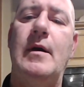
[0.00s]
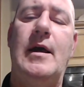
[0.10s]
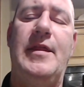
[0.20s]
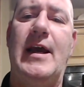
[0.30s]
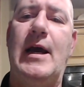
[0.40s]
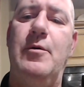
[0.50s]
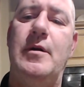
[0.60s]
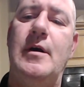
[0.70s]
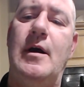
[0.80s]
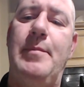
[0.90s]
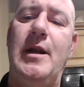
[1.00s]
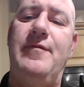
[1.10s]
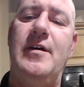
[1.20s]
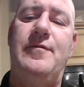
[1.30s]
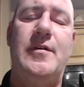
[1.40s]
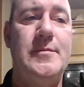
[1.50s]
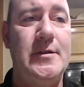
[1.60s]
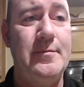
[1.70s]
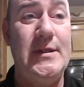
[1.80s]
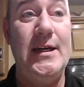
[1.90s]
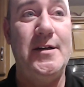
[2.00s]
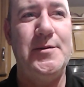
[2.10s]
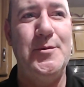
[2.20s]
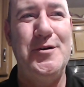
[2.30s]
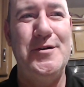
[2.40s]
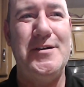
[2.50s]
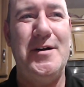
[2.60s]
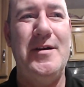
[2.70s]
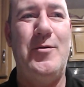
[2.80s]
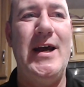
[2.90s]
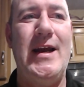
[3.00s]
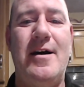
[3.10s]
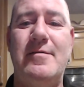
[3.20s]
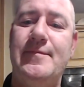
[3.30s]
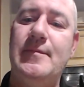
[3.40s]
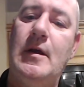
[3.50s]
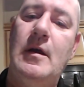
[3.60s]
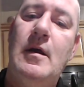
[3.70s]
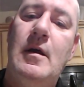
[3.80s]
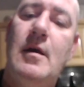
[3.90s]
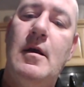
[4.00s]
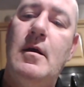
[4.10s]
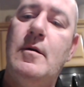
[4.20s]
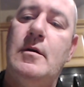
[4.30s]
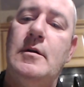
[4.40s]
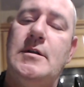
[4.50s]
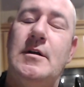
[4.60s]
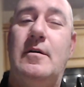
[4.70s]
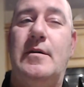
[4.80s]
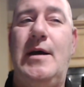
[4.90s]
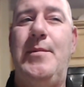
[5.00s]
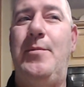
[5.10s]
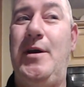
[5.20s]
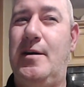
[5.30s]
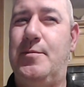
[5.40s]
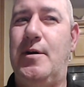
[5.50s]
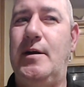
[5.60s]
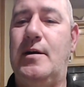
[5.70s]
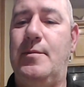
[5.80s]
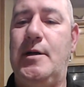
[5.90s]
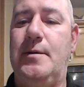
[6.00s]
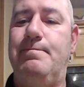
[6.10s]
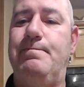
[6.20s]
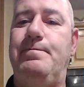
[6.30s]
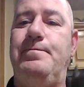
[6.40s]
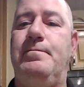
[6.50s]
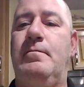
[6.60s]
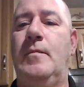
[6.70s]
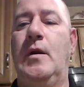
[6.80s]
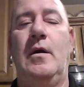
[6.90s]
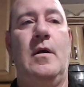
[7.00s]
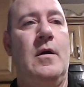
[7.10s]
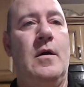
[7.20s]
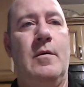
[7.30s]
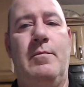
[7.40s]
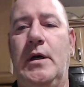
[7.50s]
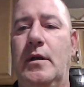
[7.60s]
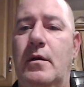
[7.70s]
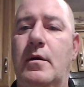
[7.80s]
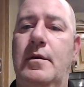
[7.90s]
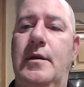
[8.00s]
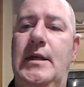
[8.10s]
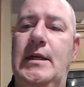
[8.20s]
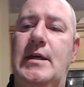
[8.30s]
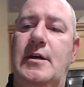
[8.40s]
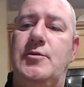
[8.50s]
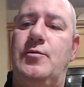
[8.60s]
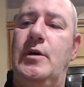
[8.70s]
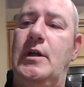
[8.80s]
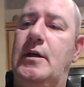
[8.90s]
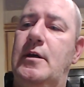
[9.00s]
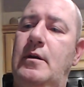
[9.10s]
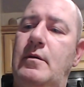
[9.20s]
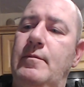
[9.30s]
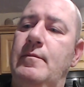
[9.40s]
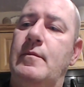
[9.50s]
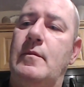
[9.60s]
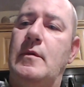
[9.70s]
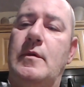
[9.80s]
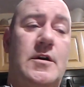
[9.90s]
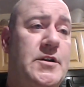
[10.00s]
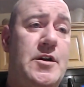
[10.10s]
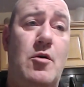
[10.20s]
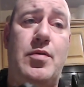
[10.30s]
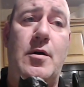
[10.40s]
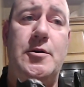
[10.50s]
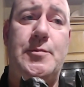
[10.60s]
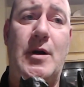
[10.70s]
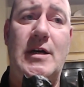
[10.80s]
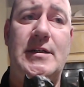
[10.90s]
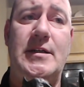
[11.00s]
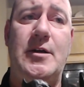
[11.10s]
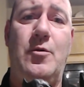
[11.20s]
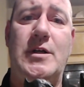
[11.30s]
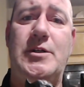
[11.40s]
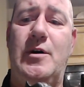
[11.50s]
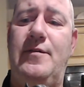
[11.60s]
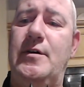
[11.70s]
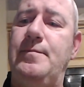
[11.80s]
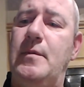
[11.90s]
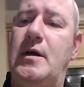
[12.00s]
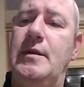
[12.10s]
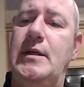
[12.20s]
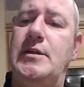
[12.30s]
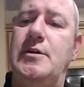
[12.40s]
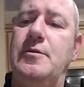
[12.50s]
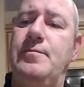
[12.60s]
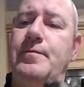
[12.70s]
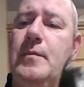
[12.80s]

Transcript: I think I would benefit from some TL smoothers on the way out, so that may be an upgrade coming up. But the detail's really good. There's no post-processing whatsoever on these two.